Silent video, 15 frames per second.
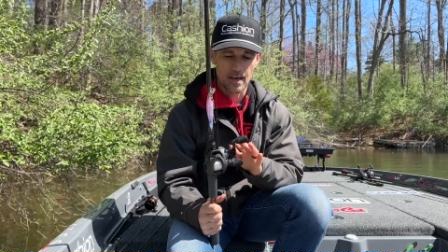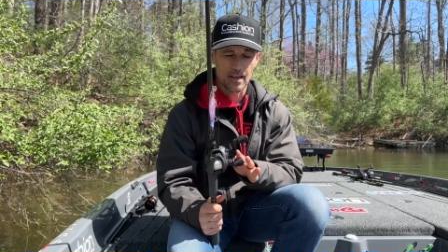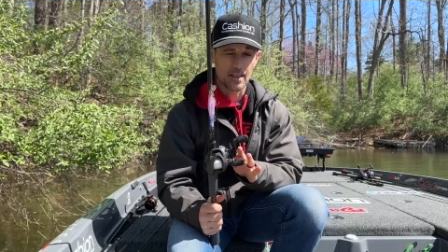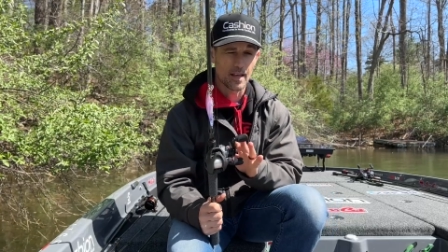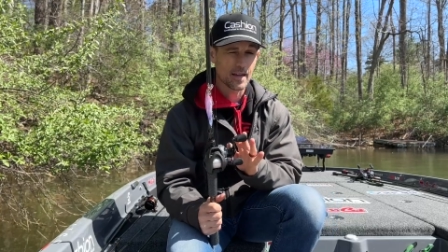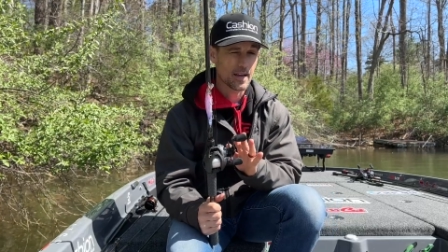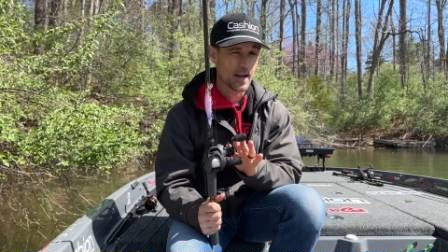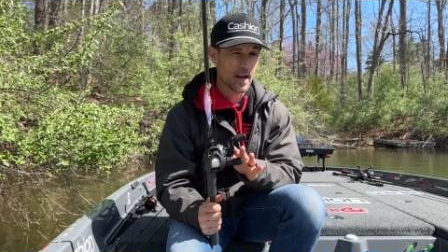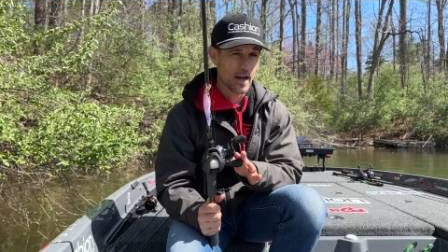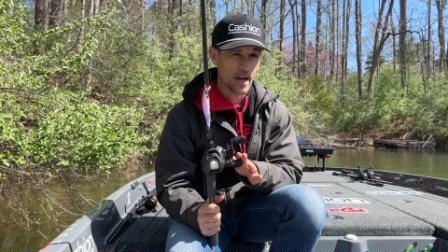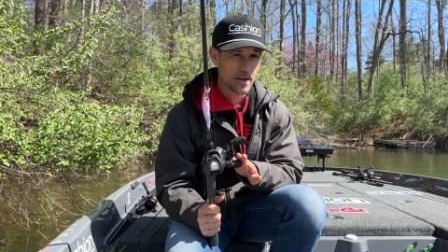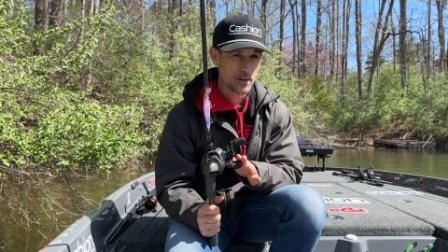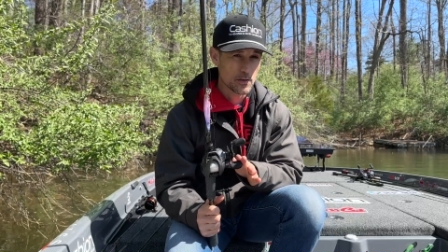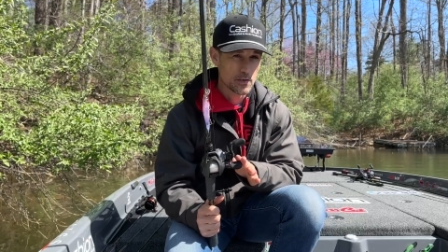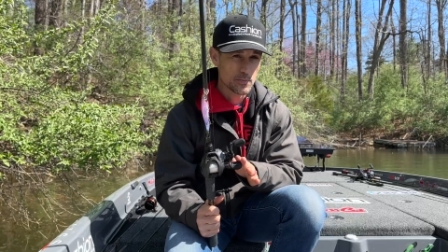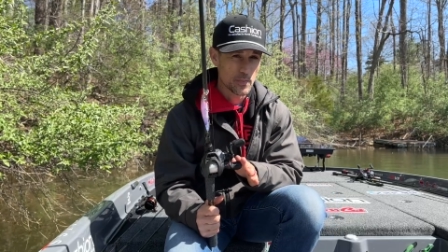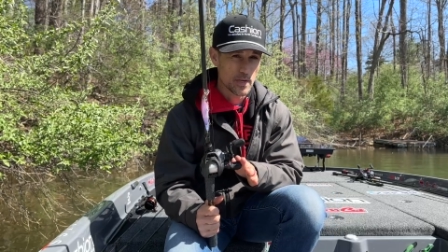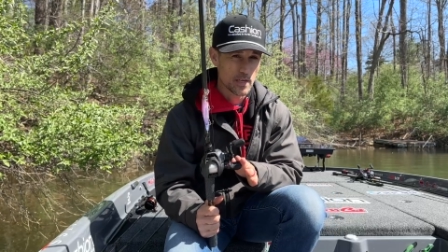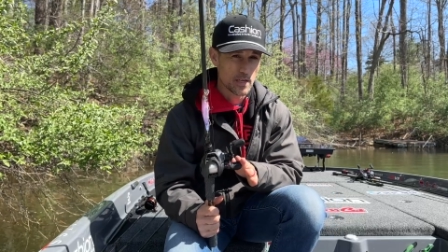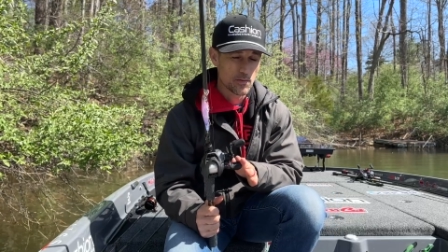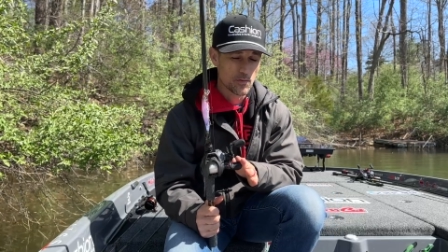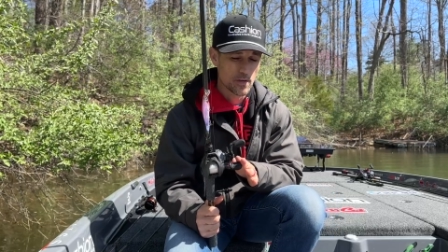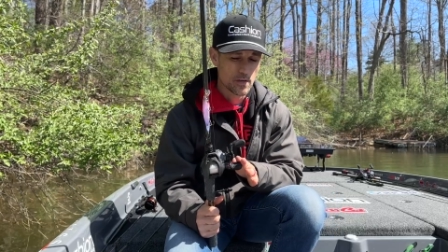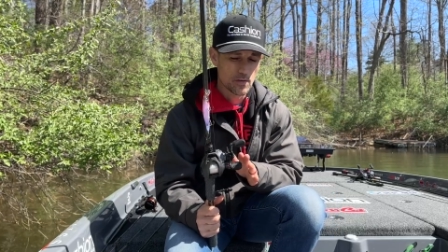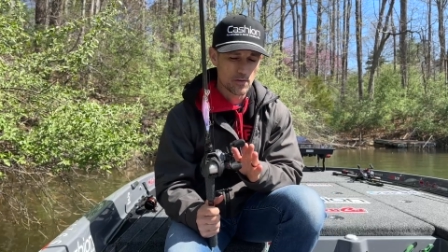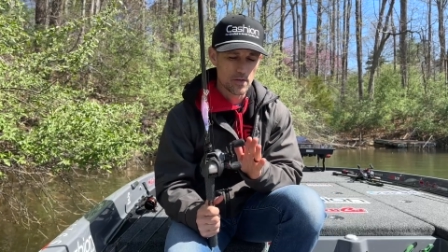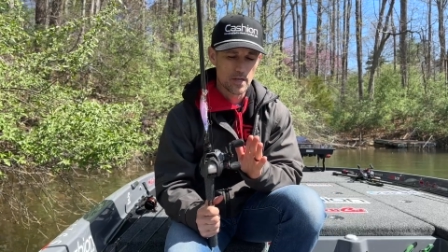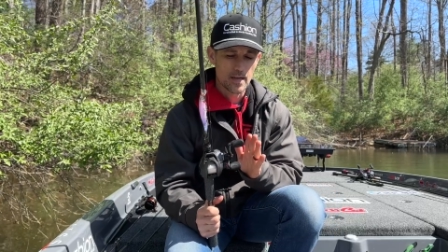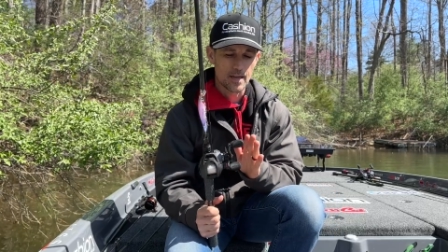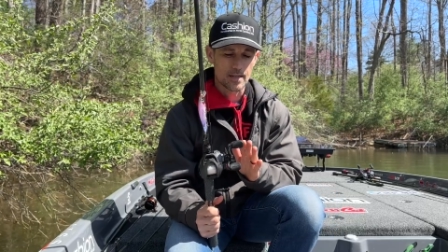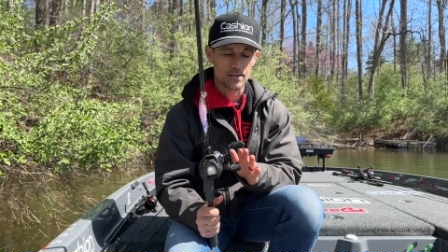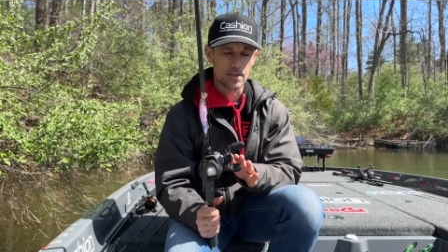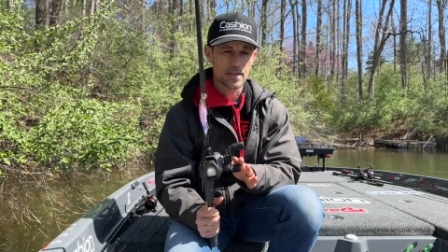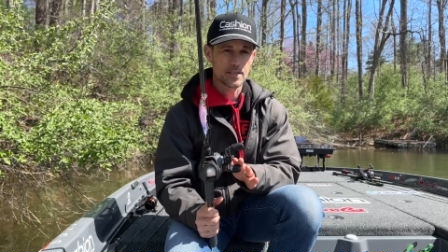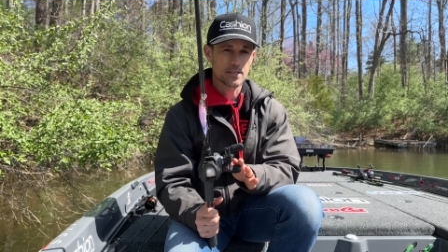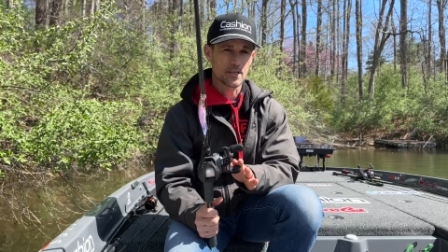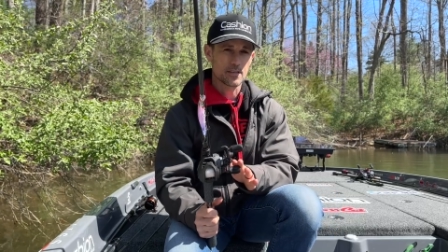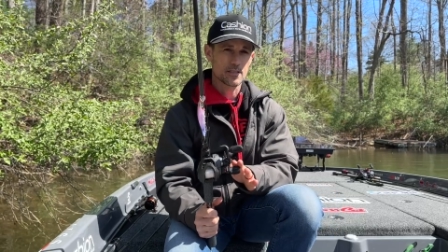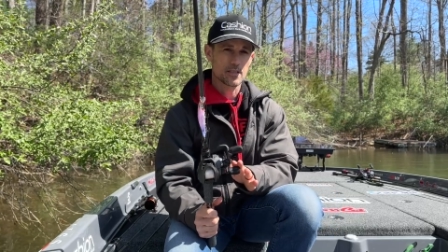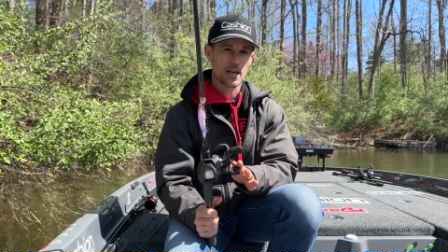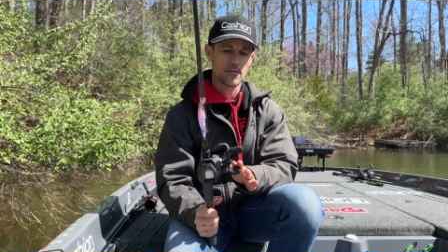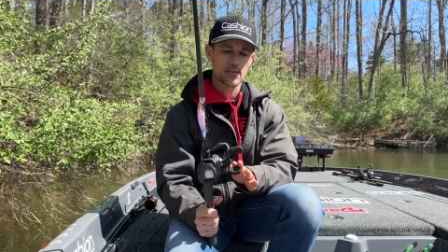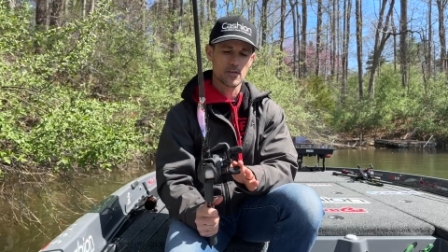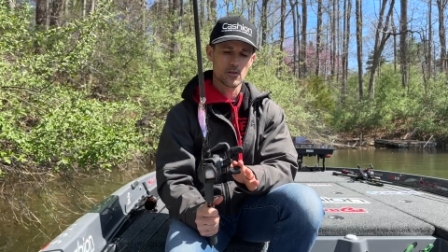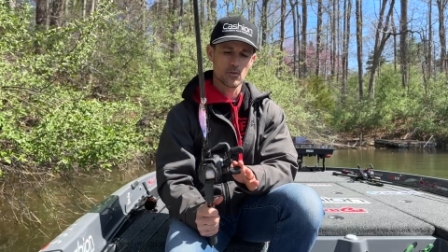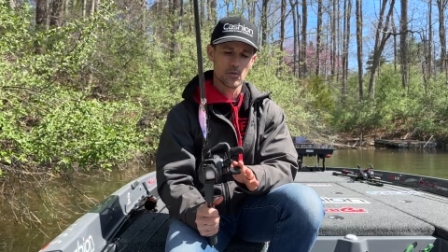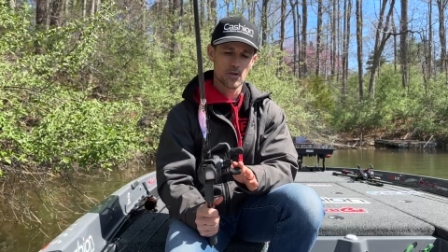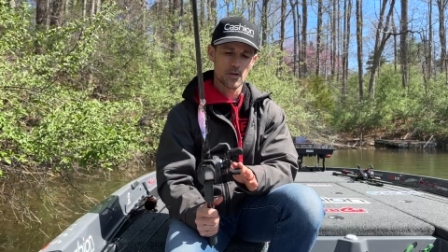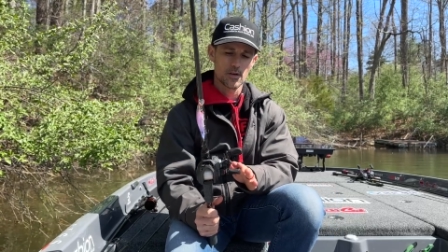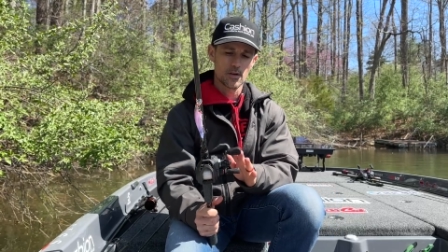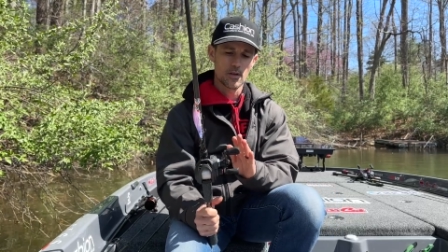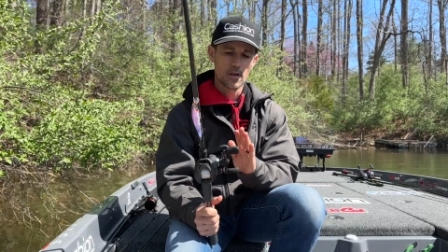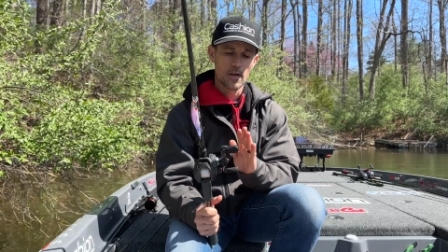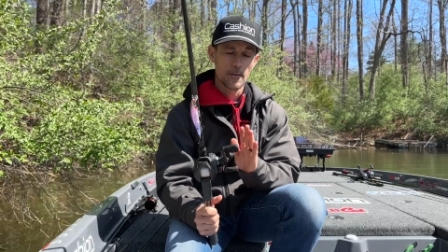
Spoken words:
I like a higher speed reel, at least a 7-to-1.